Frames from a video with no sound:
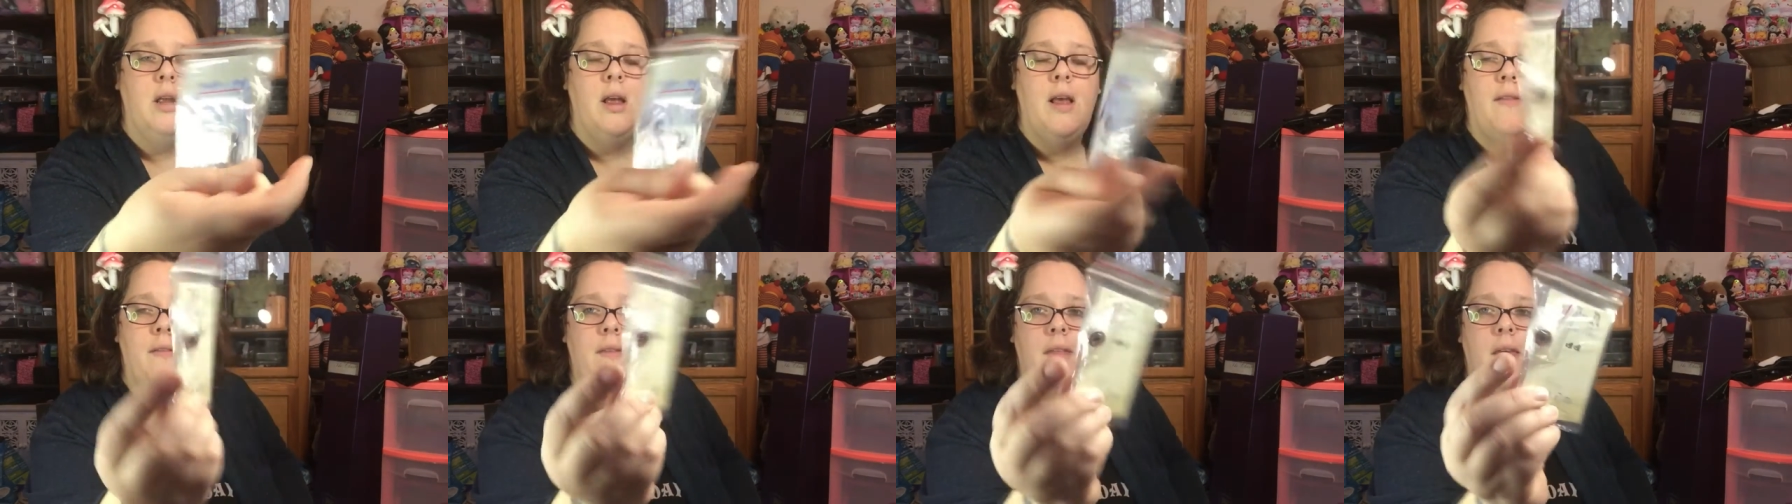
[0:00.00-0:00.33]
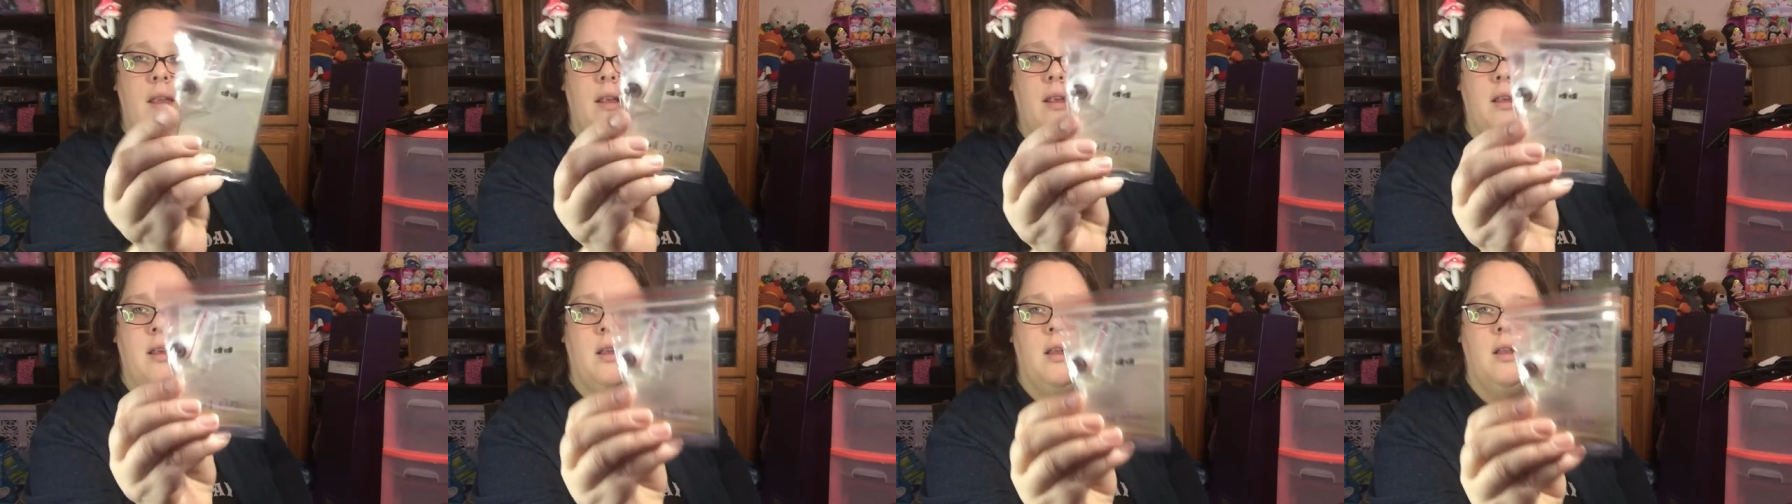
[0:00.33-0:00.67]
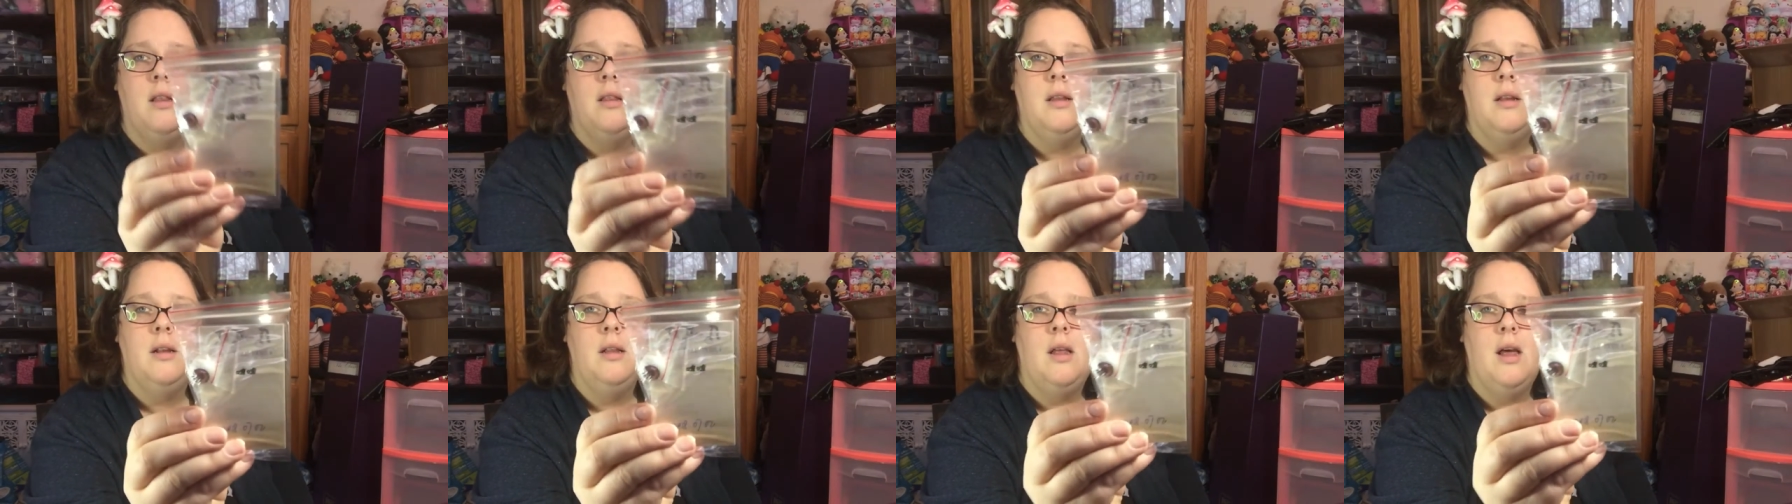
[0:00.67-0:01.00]
And then
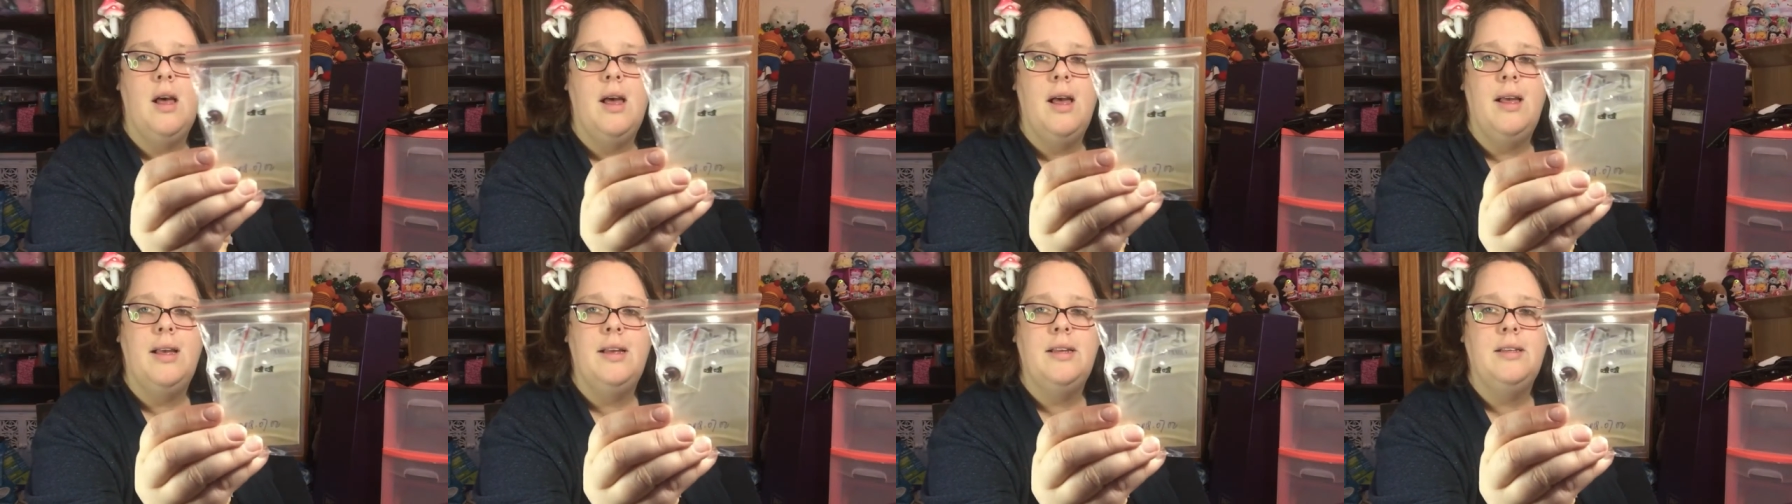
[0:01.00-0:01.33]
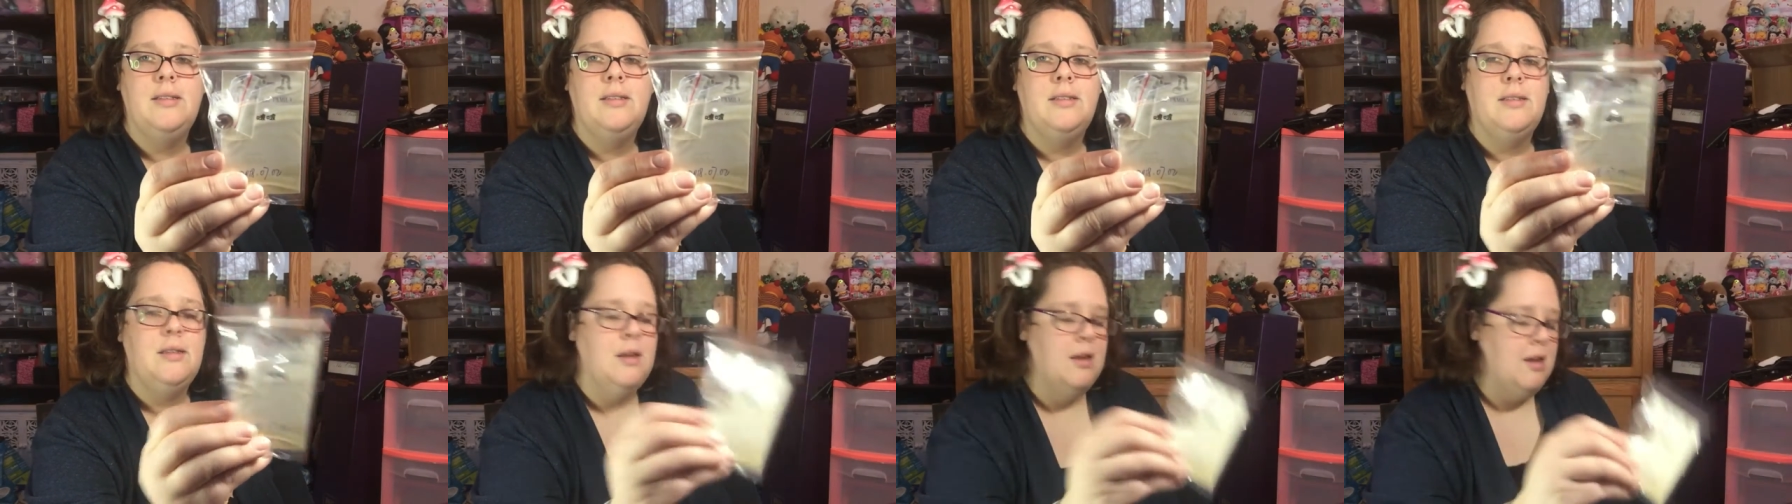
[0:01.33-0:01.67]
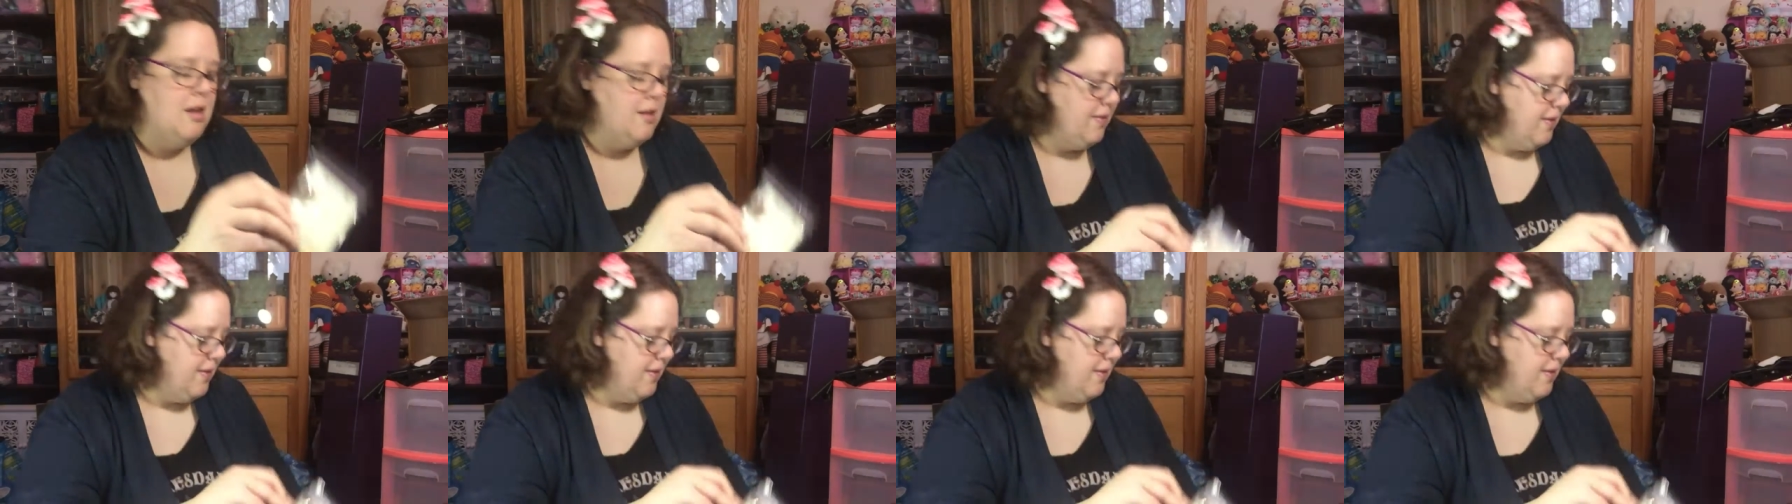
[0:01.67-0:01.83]
little eyes.